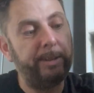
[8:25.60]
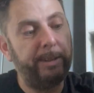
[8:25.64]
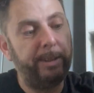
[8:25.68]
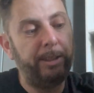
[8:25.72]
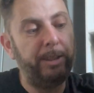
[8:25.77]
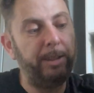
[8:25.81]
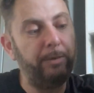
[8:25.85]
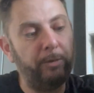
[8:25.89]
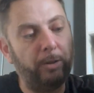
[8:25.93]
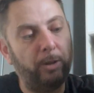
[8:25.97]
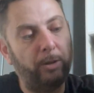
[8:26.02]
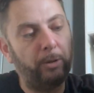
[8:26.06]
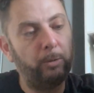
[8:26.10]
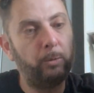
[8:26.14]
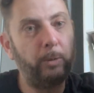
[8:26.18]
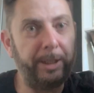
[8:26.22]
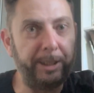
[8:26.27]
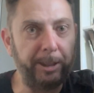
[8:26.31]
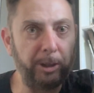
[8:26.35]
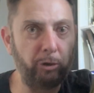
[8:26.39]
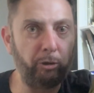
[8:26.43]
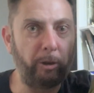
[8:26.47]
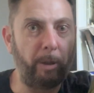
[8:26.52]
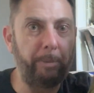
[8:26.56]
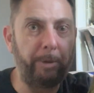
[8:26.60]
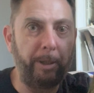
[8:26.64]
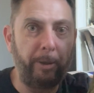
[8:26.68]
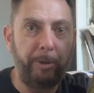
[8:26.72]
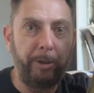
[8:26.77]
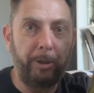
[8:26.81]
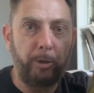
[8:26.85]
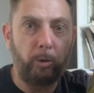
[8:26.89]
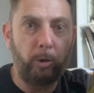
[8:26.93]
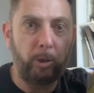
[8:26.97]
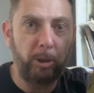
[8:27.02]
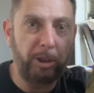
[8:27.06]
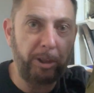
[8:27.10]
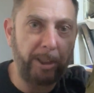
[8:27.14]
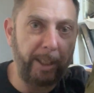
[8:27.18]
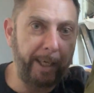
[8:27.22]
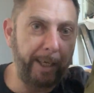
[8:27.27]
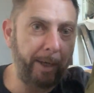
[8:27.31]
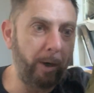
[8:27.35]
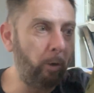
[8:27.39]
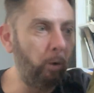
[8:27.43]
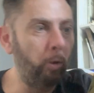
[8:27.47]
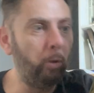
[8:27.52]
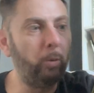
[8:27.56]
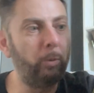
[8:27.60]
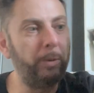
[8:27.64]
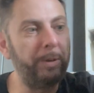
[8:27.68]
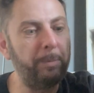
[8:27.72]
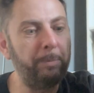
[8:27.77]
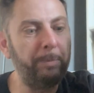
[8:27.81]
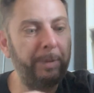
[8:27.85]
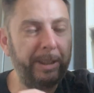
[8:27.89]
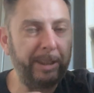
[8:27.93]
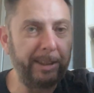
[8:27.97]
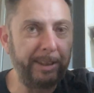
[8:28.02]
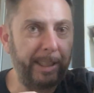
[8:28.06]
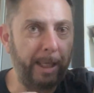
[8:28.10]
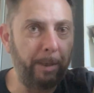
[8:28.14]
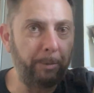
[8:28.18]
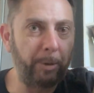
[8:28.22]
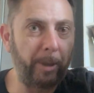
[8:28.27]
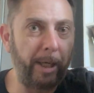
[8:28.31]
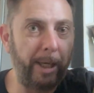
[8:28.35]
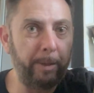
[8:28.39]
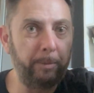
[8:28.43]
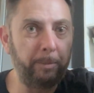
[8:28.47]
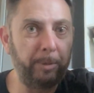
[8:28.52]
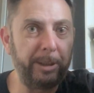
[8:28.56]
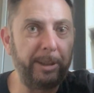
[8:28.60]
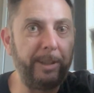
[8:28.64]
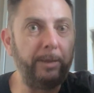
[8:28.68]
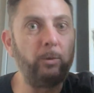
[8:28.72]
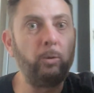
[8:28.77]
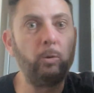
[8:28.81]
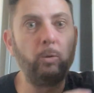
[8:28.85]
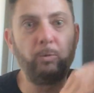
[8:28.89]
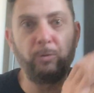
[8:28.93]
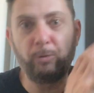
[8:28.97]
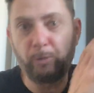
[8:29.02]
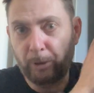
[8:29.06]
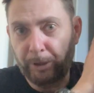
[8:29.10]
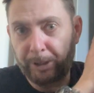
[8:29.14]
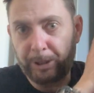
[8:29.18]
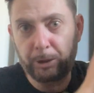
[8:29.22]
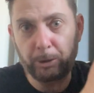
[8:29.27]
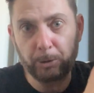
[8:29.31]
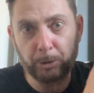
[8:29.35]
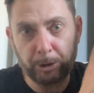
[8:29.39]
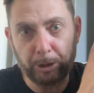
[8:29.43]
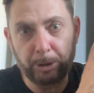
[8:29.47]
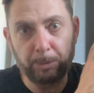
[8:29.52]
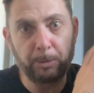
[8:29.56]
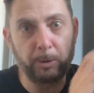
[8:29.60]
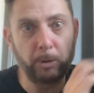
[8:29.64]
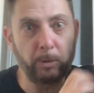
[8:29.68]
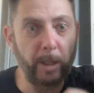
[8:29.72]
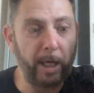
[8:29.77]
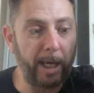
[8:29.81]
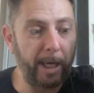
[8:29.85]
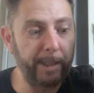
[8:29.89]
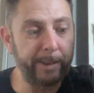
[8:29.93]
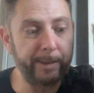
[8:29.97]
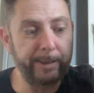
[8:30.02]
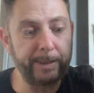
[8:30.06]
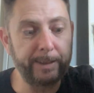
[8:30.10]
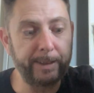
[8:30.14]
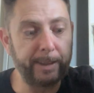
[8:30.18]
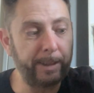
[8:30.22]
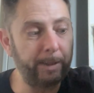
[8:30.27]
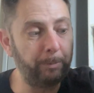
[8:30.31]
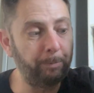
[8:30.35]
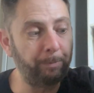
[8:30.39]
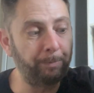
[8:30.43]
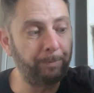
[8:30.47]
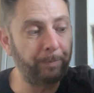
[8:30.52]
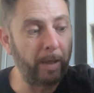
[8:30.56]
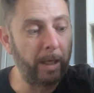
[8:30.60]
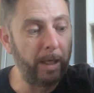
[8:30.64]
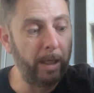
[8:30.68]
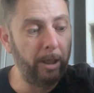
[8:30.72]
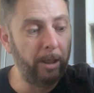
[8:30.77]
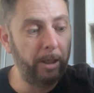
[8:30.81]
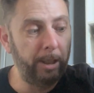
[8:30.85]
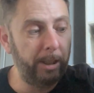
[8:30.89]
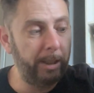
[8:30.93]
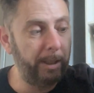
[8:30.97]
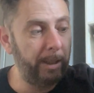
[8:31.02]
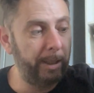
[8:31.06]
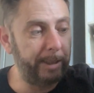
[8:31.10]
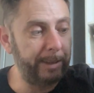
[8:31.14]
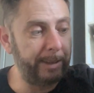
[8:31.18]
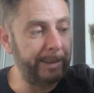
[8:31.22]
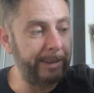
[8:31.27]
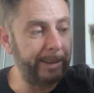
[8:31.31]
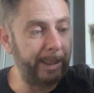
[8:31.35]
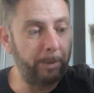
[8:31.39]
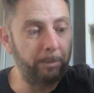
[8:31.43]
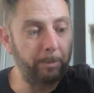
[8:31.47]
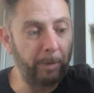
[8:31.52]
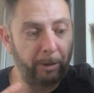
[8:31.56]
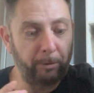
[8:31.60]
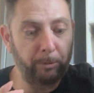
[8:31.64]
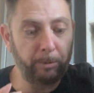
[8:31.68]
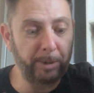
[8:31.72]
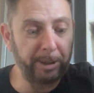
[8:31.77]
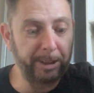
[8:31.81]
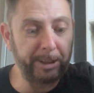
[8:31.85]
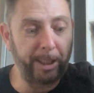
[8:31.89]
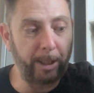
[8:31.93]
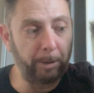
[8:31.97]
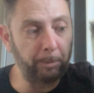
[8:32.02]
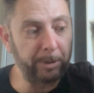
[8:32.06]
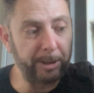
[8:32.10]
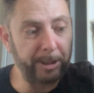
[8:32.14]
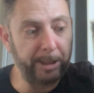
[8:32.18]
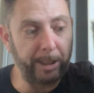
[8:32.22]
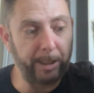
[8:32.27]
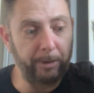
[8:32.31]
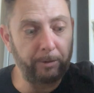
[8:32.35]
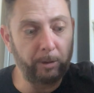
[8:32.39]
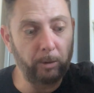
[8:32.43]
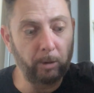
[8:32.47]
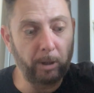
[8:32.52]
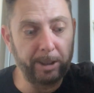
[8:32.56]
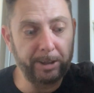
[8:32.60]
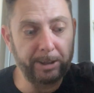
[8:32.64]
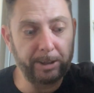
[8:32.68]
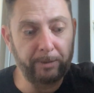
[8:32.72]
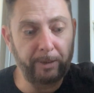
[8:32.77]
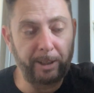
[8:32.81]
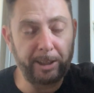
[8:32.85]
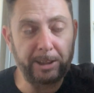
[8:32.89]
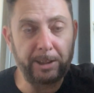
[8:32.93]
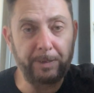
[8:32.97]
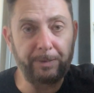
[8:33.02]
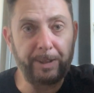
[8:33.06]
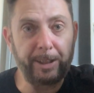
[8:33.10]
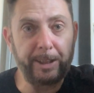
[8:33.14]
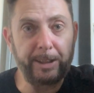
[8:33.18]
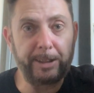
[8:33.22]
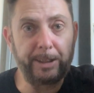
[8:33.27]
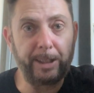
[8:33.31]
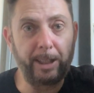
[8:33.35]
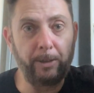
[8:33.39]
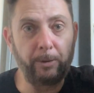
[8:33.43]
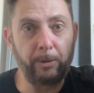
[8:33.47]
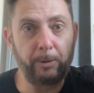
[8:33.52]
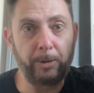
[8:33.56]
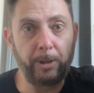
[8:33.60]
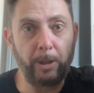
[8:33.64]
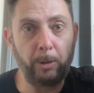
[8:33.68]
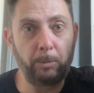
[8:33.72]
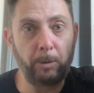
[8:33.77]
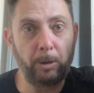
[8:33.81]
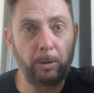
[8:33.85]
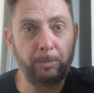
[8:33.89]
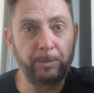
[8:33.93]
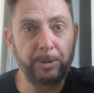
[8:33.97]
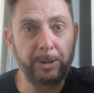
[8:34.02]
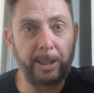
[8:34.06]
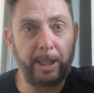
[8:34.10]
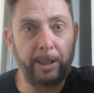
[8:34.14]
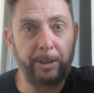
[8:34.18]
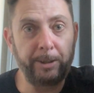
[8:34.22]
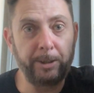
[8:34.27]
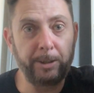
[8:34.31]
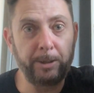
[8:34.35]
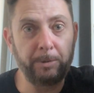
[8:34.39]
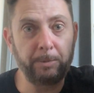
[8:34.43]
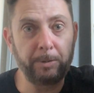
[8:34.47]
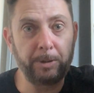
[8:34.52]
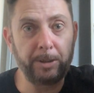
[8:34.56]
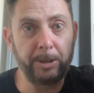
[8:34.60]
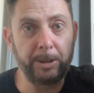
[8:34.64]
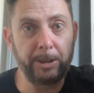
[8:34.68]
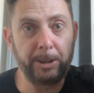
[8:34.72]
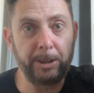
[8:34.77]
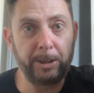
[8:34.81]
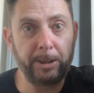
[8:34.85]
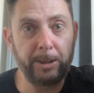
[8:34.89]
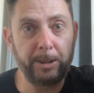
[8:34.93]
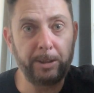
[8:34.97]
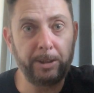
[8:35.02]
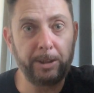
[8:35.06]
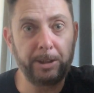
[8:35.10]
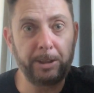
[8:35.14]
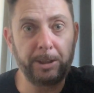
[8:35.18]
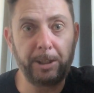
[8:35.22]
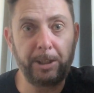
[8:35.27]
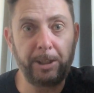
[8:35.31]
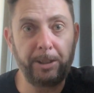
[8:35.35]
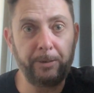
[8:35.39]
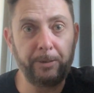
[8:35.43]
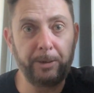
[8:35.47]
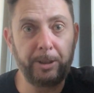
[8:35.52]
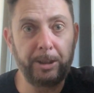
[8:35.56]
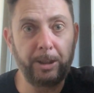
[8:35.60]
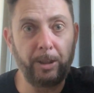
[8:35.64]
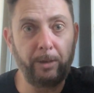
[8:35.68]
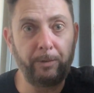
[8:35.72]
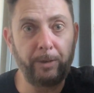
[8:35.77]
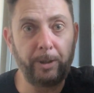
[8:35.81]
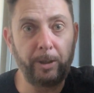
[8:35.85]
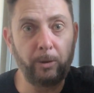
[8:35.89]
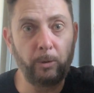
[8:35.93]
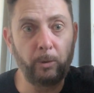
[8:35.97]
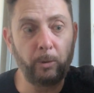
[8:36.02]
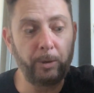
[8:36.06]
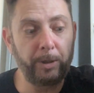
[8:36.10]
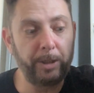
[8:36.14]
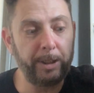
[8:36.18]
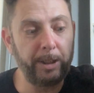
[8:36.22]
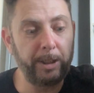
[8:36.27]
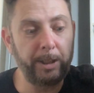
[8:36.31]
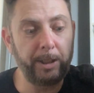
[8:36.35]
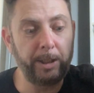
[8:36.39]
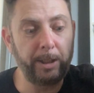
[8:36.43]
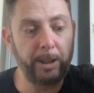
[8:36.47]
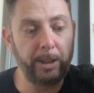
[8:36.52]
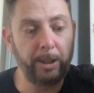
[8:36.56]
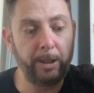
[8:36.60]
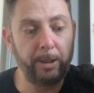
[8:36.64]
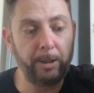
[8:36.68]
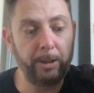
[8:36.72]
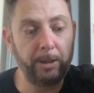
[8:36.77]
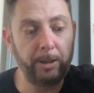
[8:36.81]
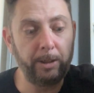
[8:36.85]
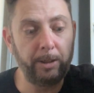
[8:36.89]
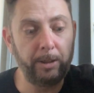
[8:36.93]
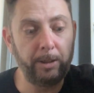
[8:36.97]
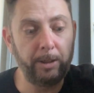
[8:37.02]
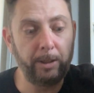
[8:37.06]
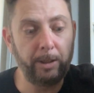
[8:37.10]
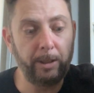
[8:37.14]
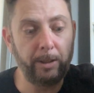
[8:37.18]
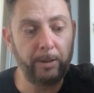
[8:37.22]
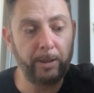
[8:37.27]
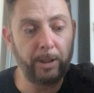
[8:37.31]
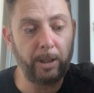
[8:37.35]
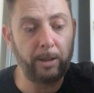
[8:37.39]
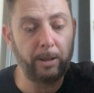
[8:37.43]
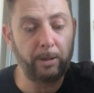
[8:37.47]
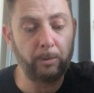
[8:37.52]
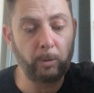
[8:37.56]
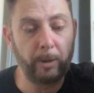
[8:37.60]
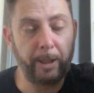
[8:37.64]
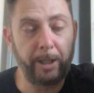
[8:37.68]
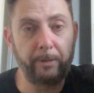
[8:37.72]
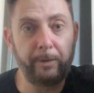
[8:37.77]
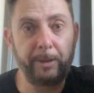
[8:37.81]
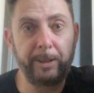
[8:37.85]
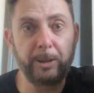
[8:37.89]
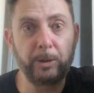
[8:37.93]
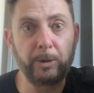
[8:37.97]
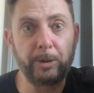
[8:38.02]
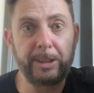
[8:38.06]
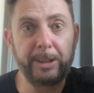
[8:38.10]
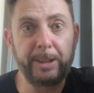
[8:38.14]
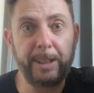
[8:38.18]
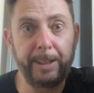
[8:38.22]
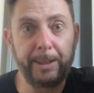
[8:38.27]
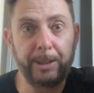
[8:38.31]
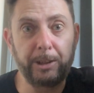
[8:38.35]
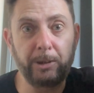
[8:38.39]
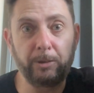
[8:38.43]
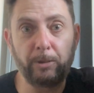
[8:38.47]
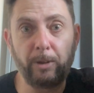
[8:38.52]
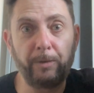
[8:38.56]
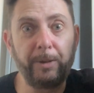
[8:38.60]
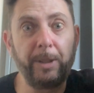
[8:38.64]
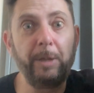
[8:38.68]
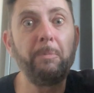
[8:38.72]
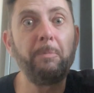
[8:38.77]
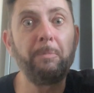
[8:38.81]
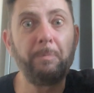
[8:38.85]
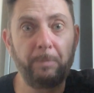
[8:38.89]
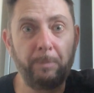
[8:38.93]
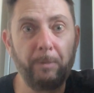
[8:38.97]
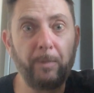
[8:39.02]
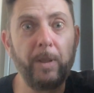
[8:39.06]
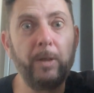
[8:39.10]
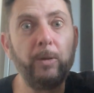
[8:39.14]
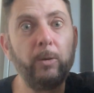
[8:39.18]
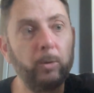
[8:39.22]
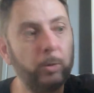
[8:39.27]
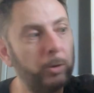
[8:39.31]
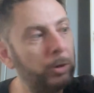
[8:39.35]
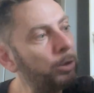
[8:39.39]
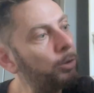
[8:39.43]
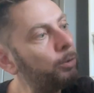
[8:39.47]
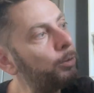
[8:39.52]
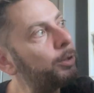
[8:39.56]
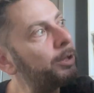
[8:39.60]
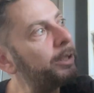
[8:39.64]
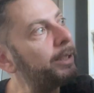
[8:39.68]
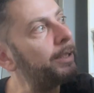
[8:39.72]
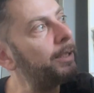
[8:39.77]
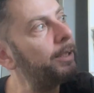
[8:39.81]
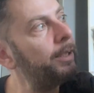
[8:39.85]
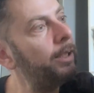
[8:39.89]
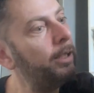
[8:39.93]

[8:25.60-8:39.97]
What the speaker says: then you've got the waist strap going across there, all with big snap clips. They're all fully adjustable, and as I said, made from the same material as the rest of it, so no problems there in terms of the security of it, or the you know, the hardware in sort of nature of it. You're all sorted.